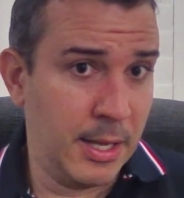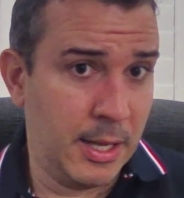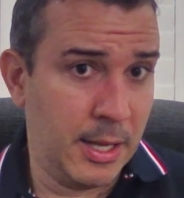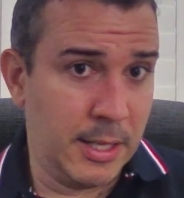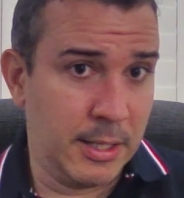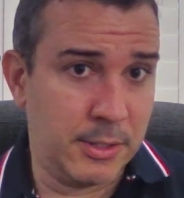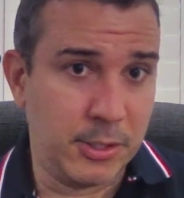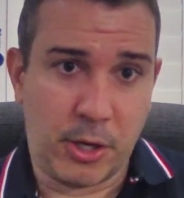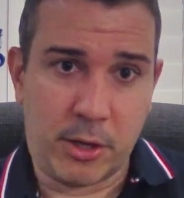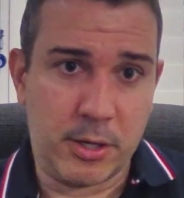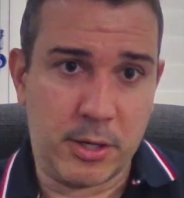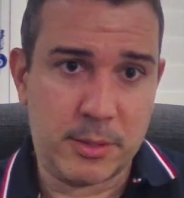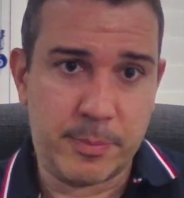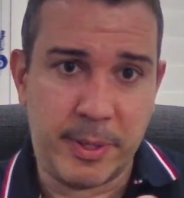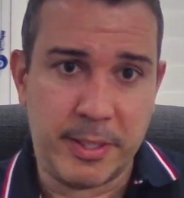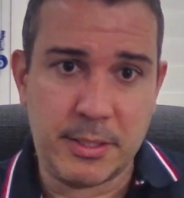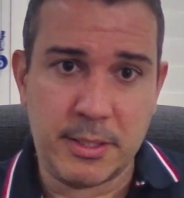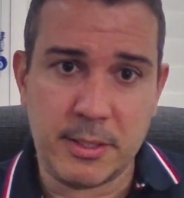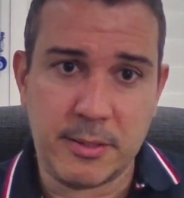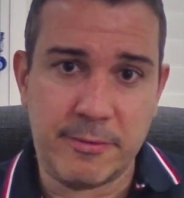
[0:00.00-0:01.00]
total
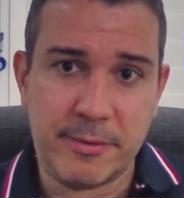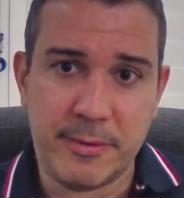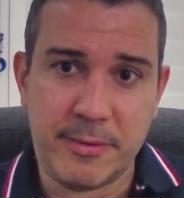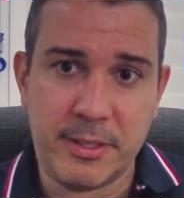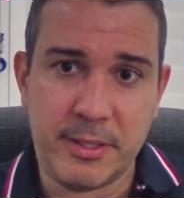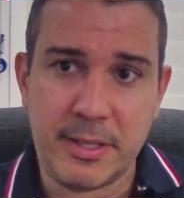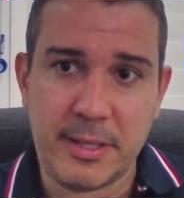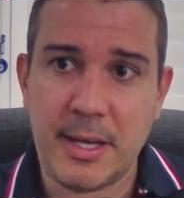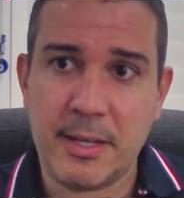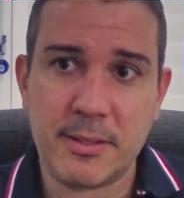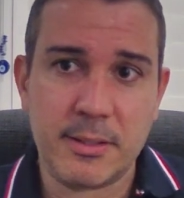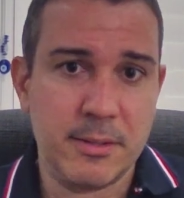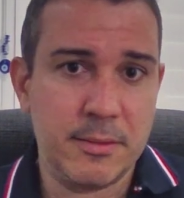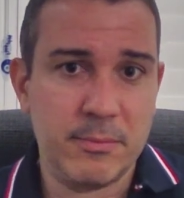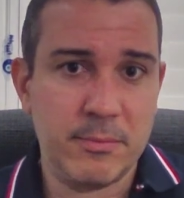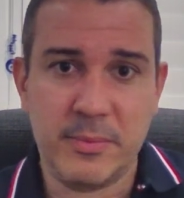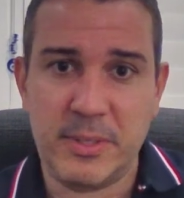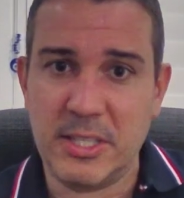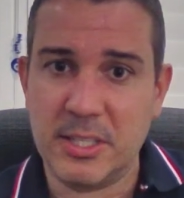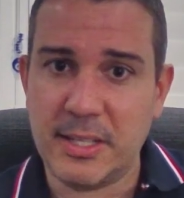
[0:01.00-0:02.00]
expenses are 50,000,
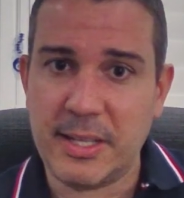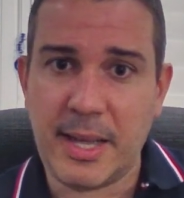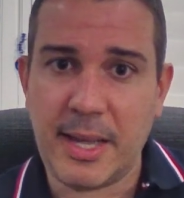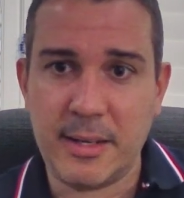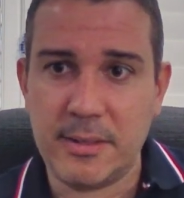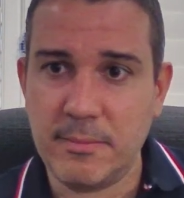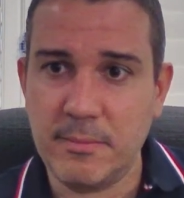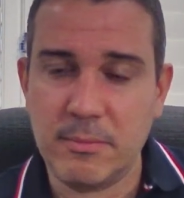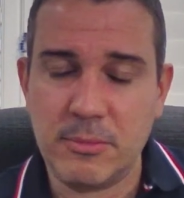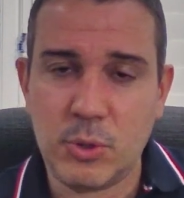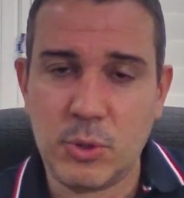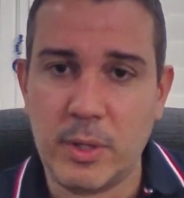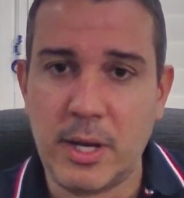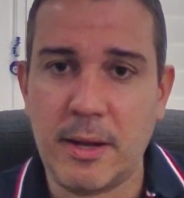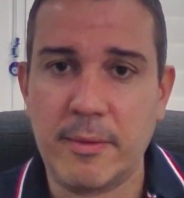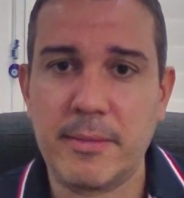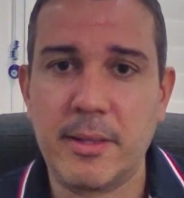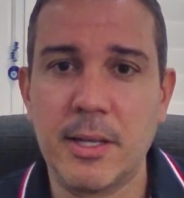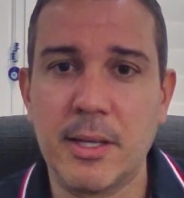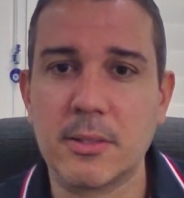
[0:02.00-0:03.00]
we usually add
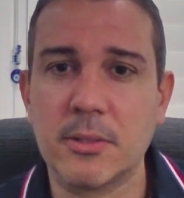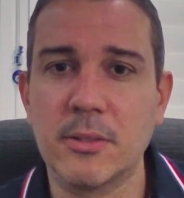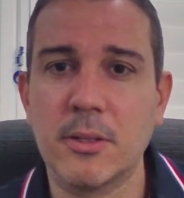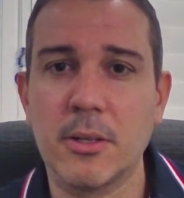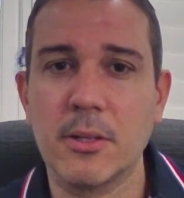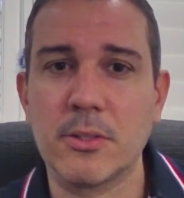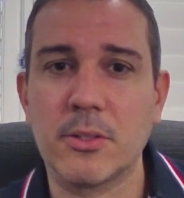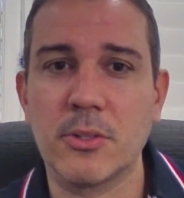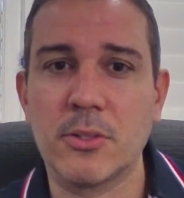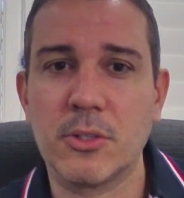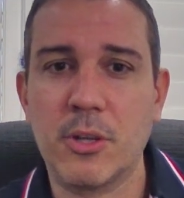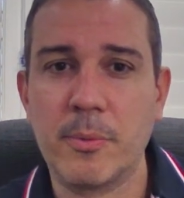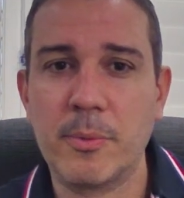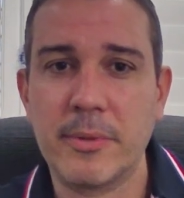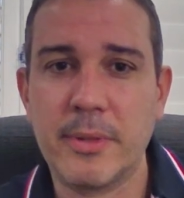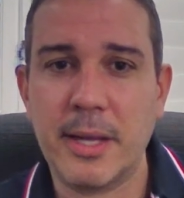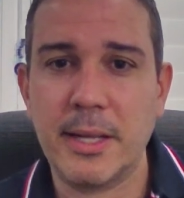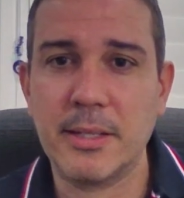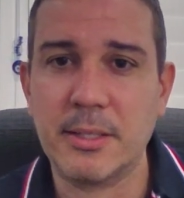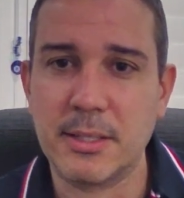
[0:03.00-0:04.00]
$2,500 on top of
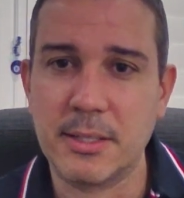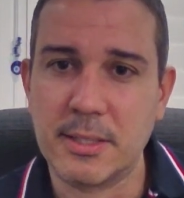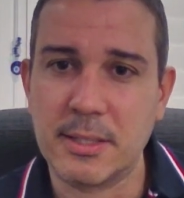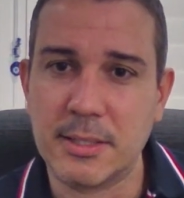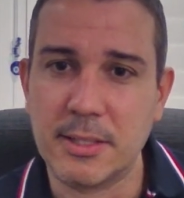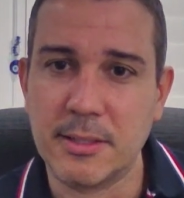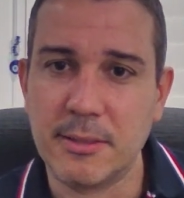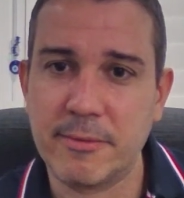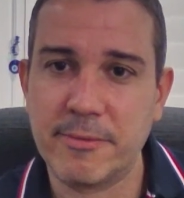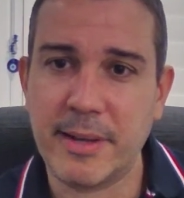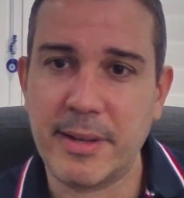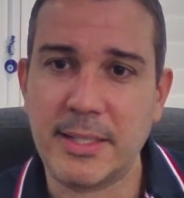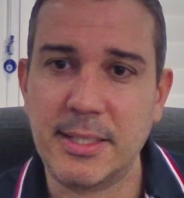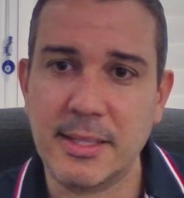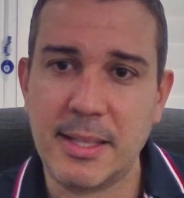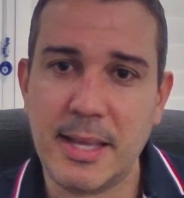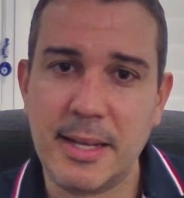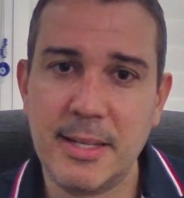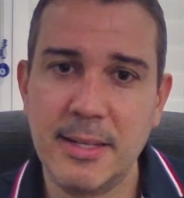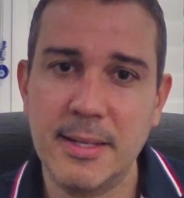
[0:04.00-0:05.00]
that just to factor
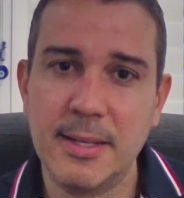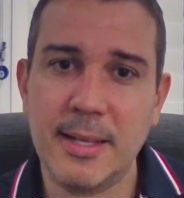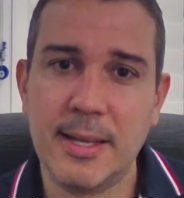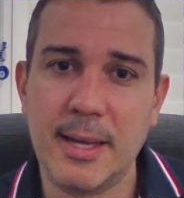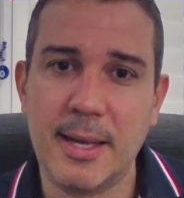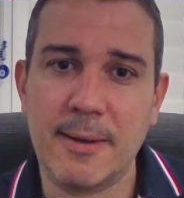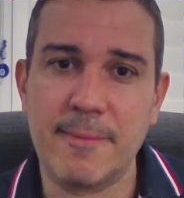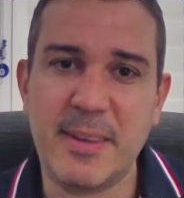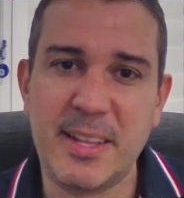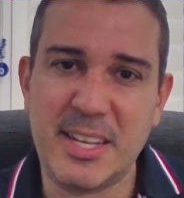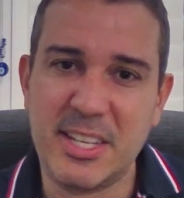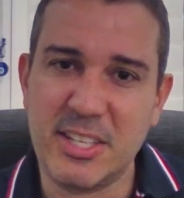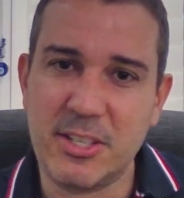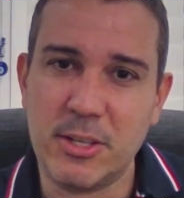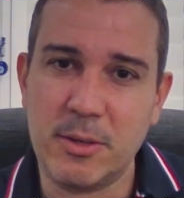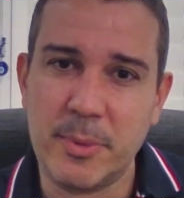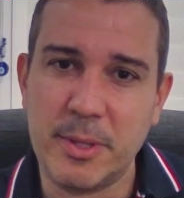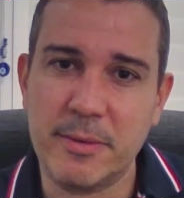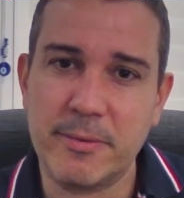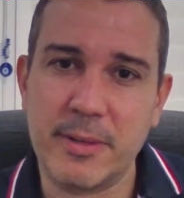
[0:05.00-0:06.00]
that in, and you've got
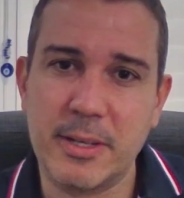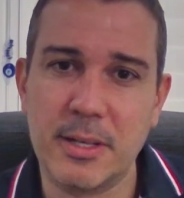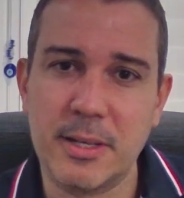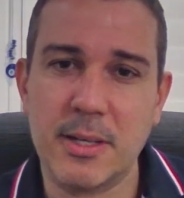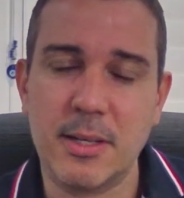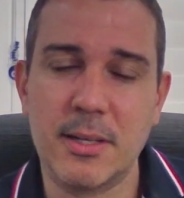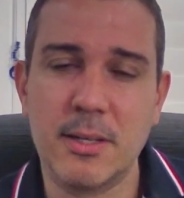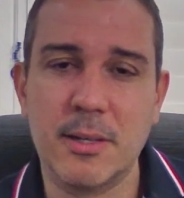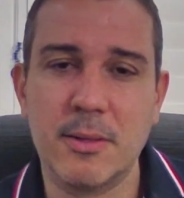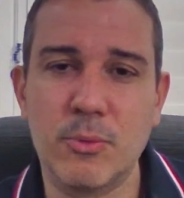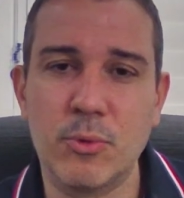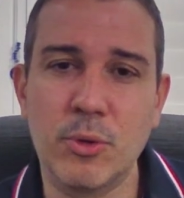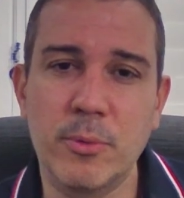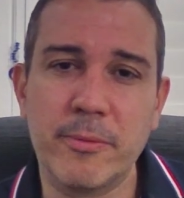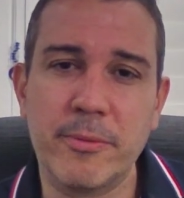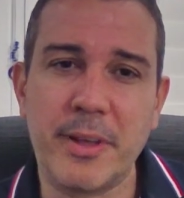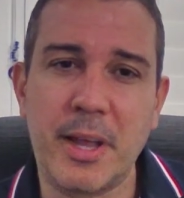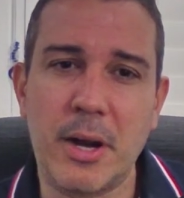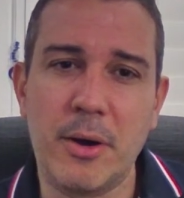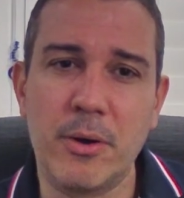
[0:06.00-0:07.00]
a bit of a room
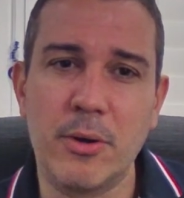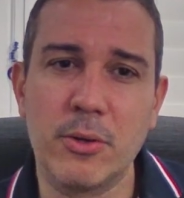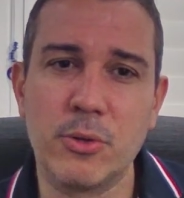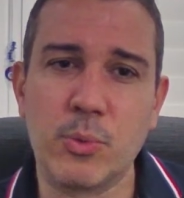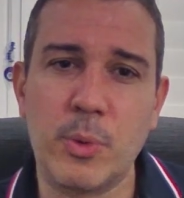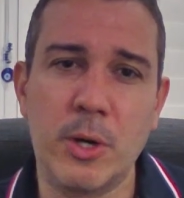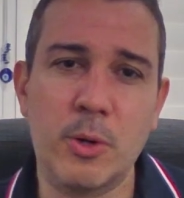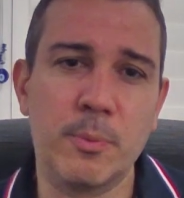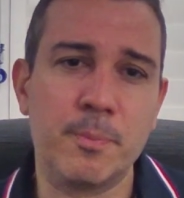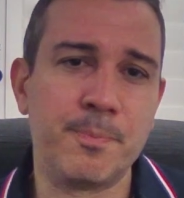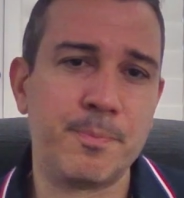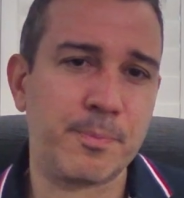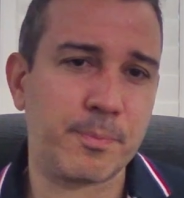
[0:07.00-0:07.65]
for error as well.